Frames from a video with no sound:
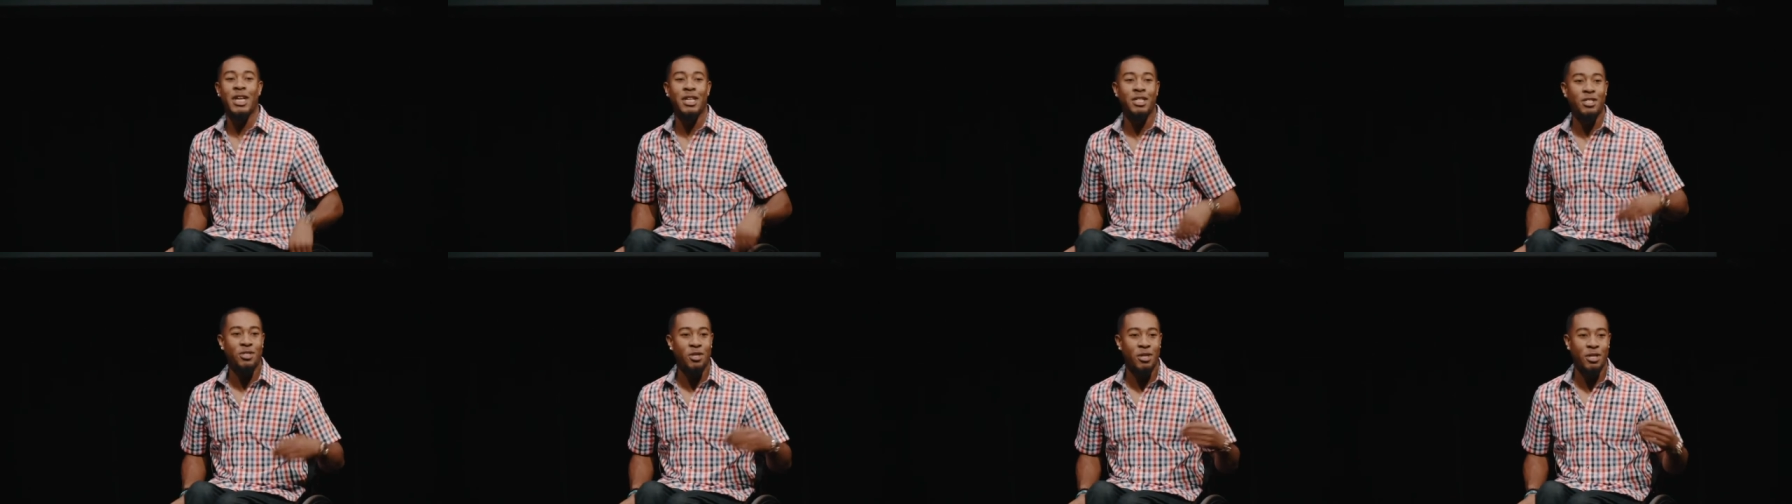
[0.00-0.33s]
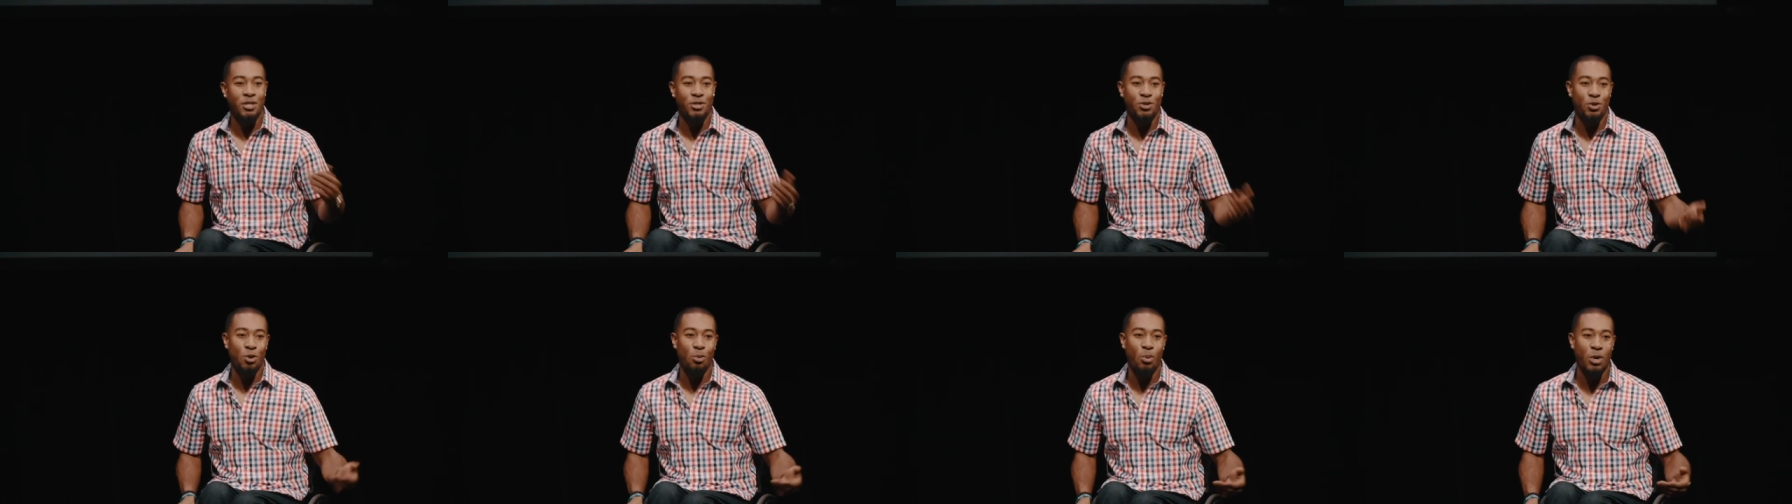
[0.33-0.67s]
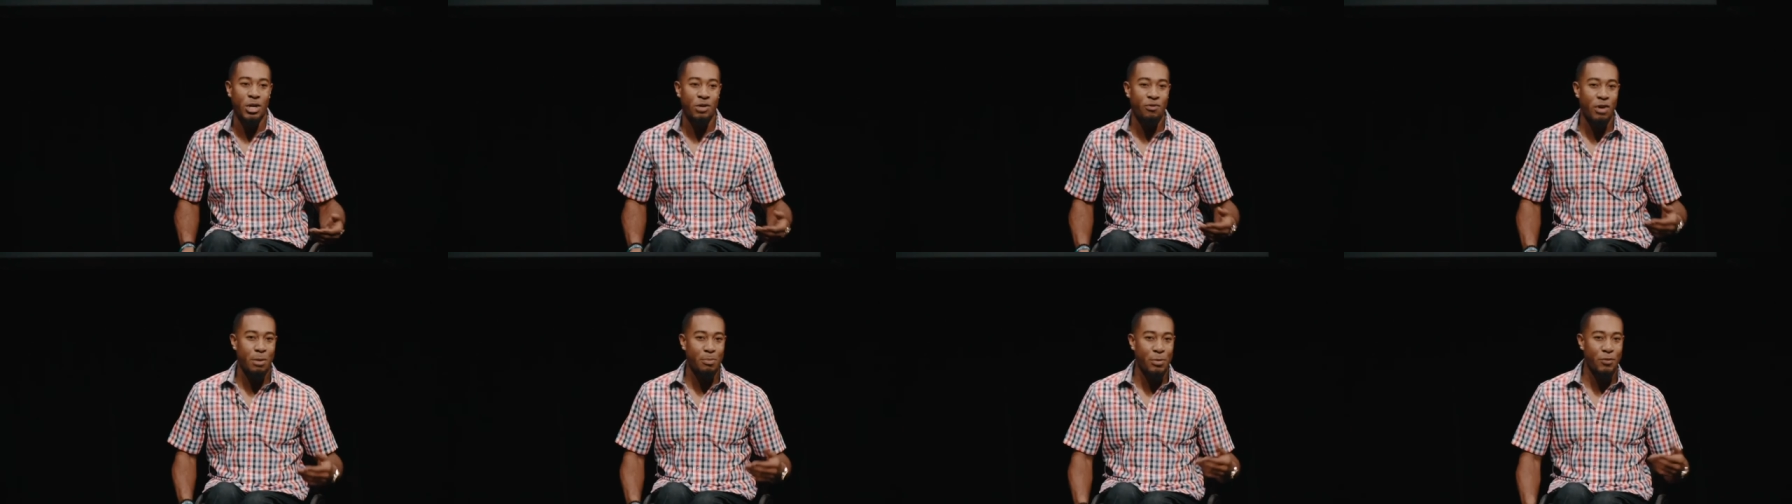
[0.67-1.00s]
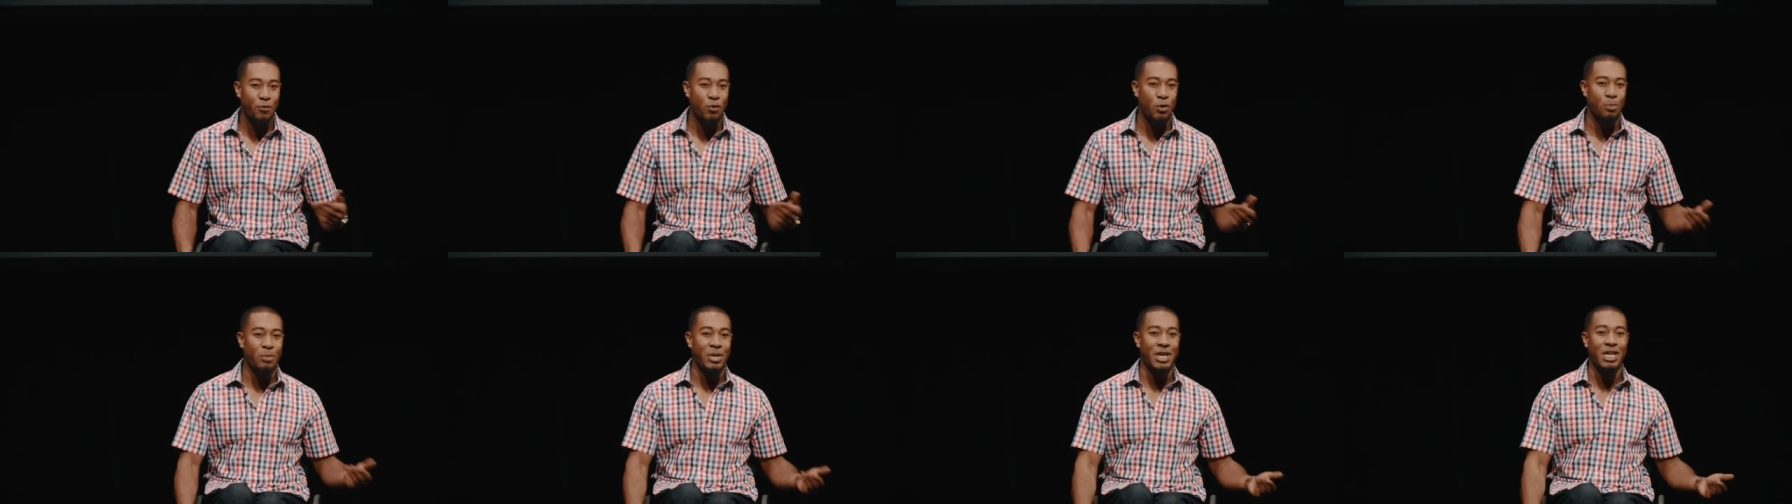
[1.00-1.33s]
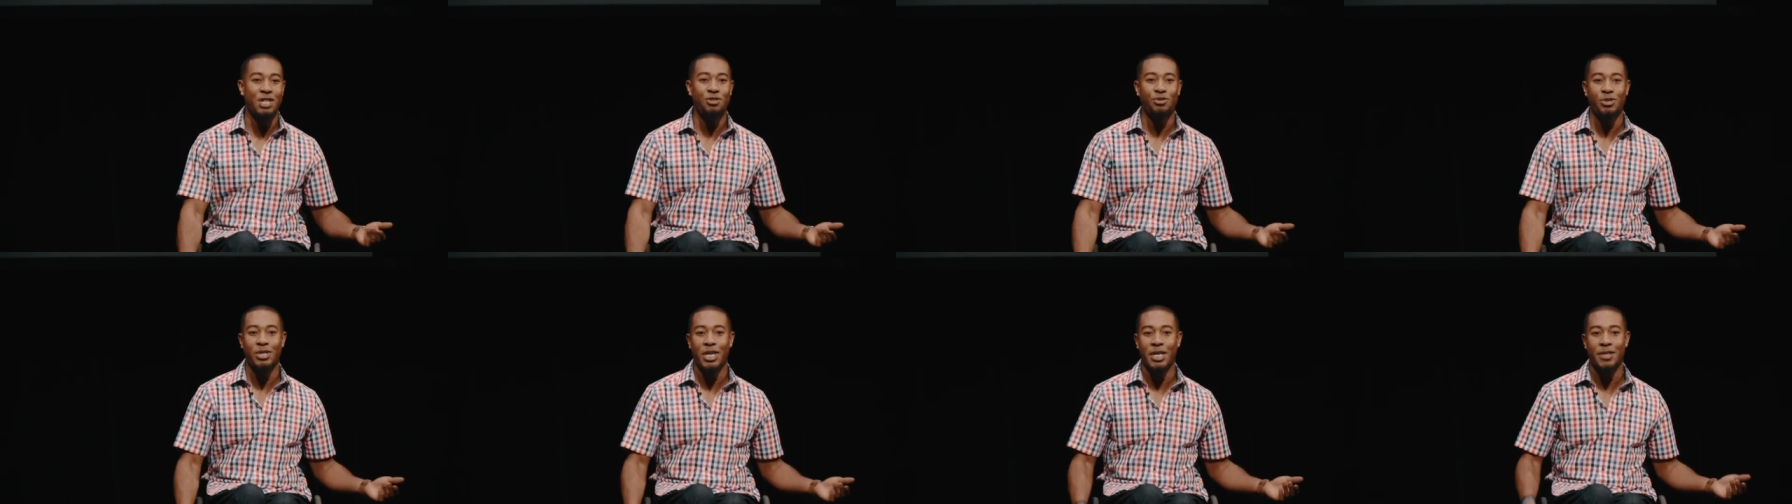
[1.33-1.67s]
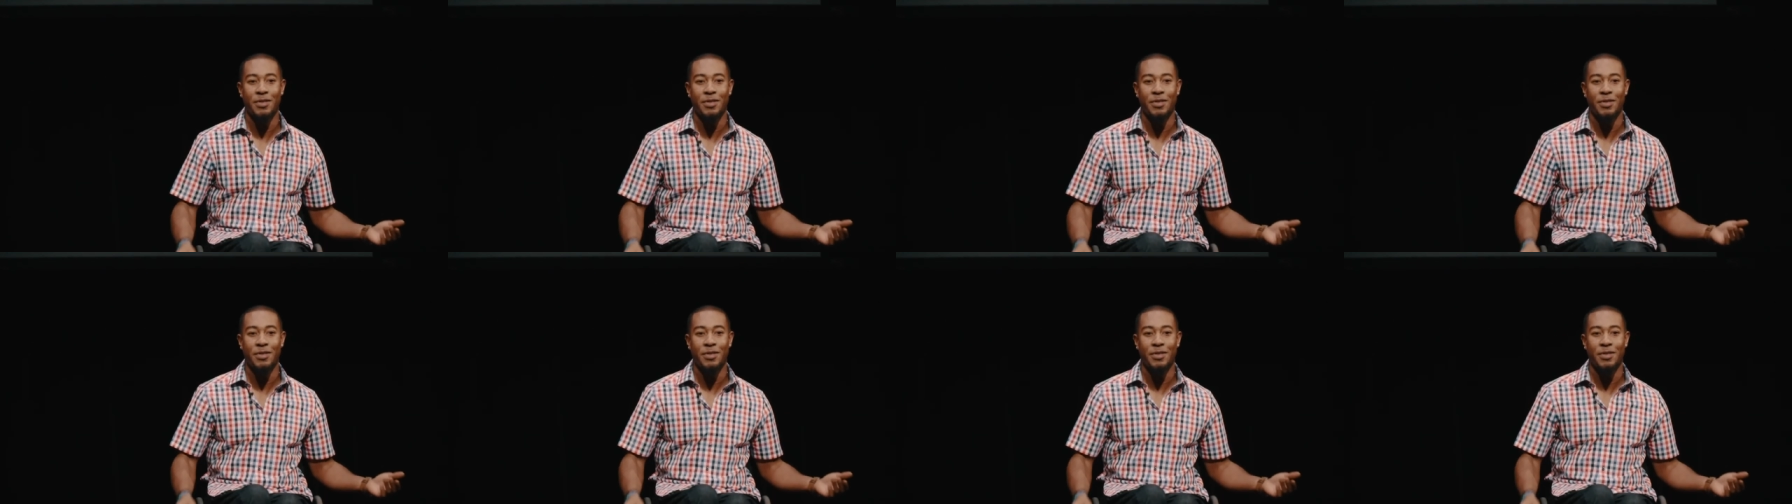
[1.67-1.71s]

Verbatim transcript: I started snowboarding right before my injury.